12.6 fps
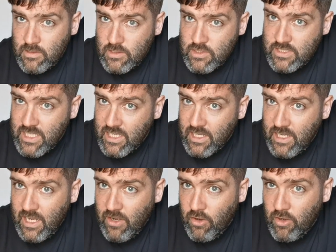It's taking
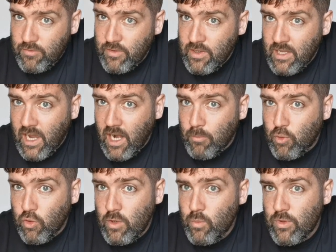hair off, and I'm
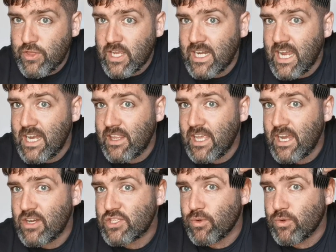going with the grain of the hair.